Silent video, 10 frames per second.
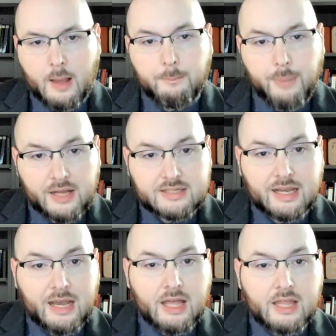But
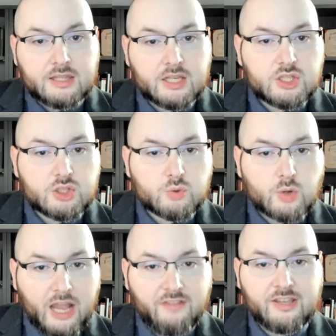the
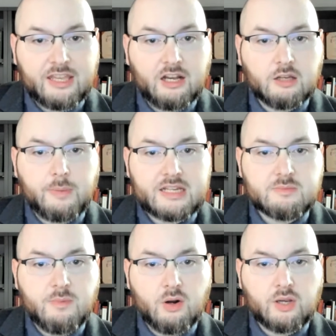strife healed by
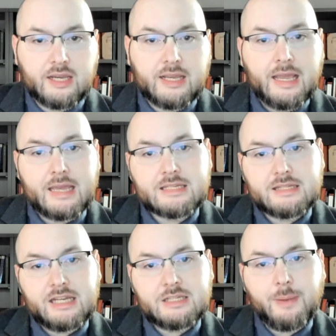smoking is
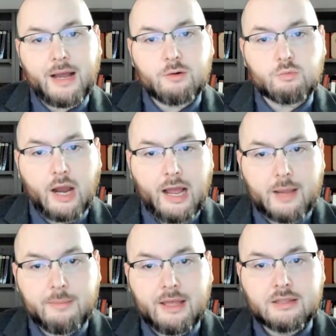linked by
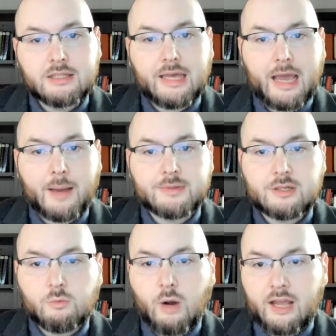rhyme to the
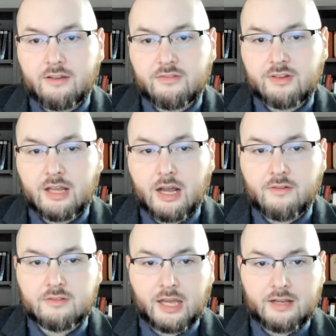absent wife
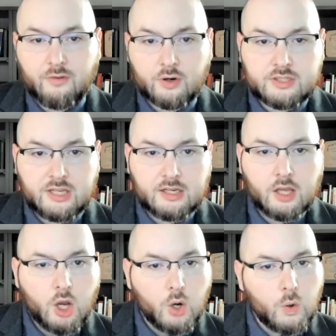of line 14,
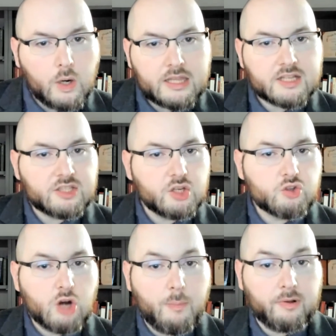who either is the
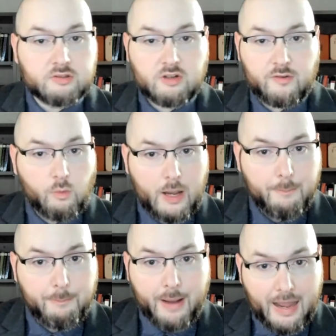trouble driven away
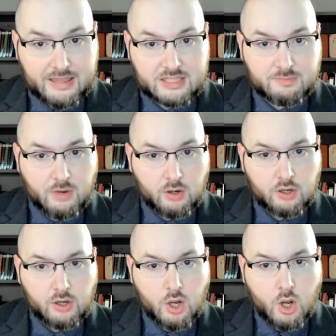by the smoke
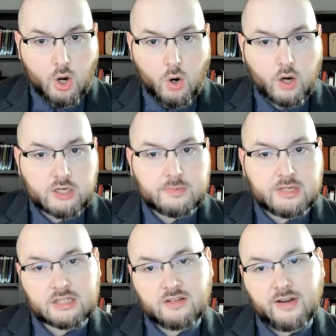or is
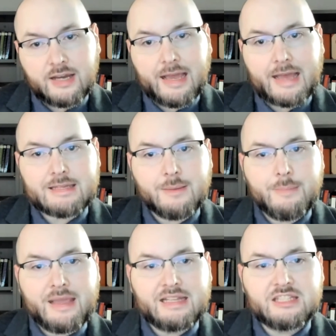objectified as a
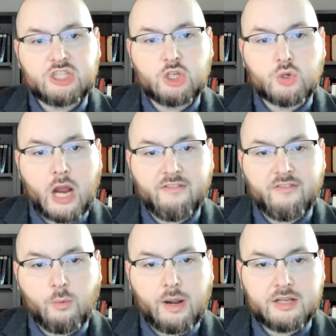means to drive
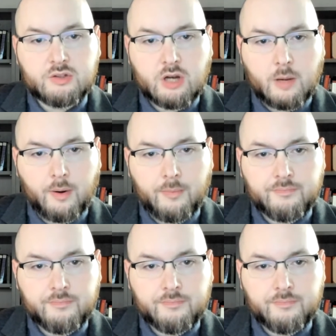away trouble.